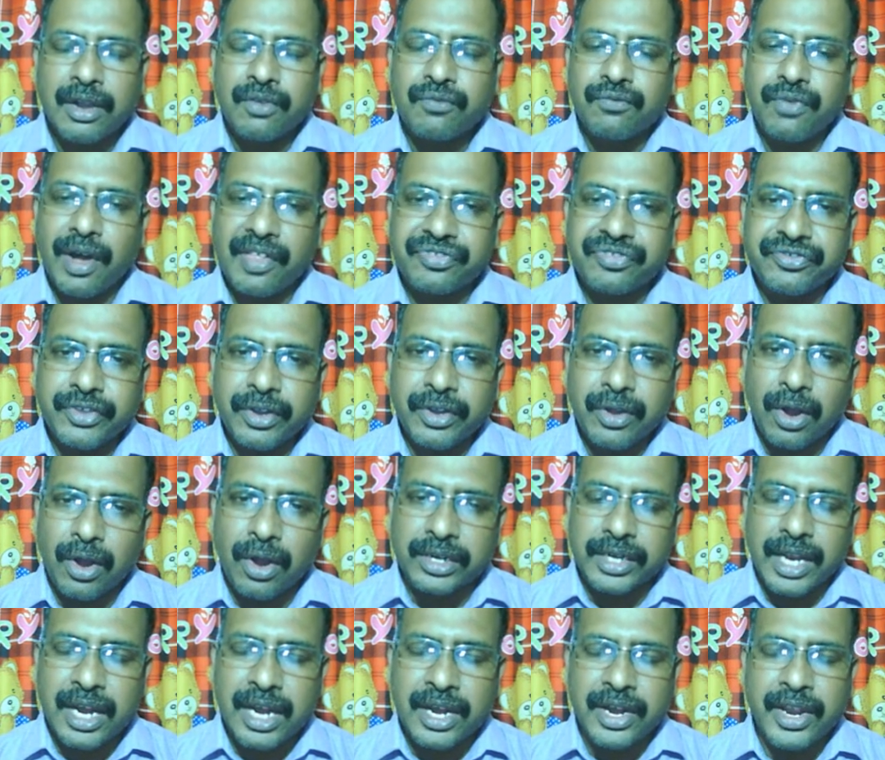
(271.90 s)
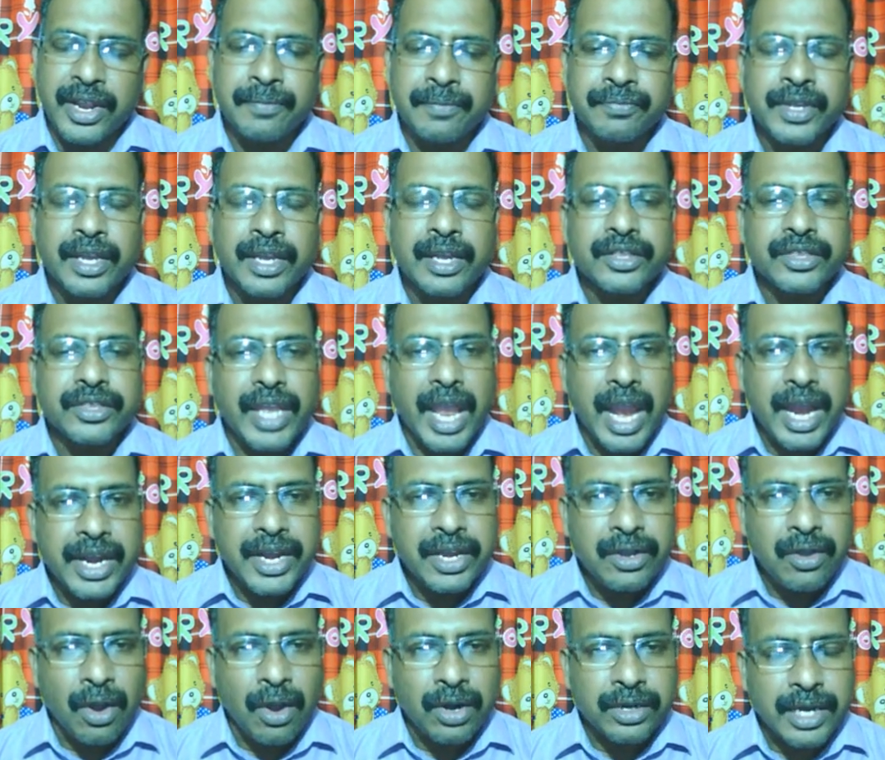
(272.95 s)
First cocktail third
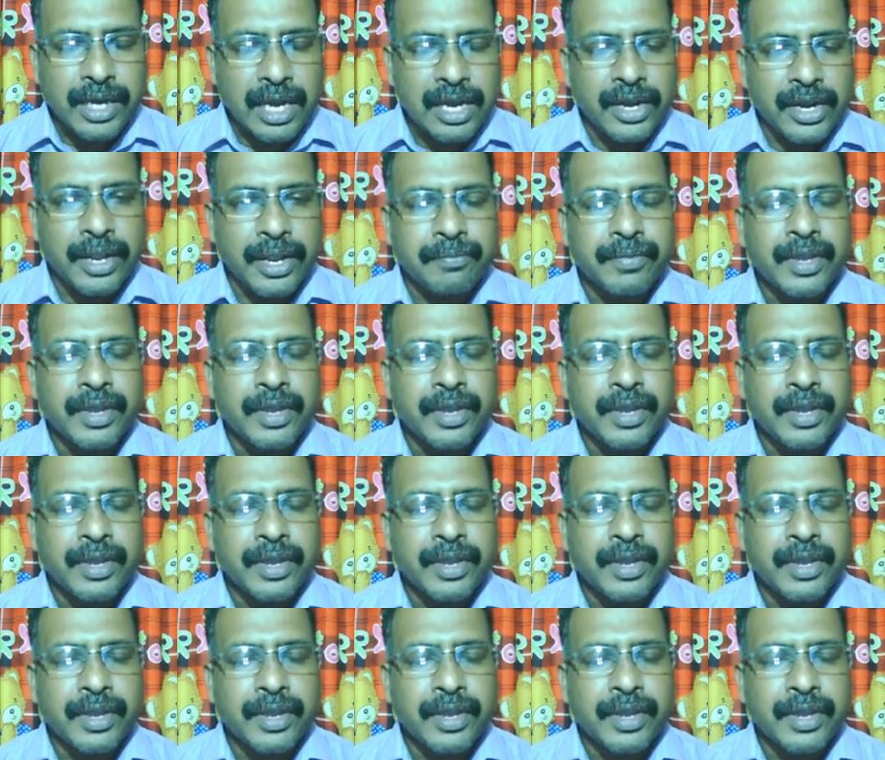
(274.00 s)
cocktail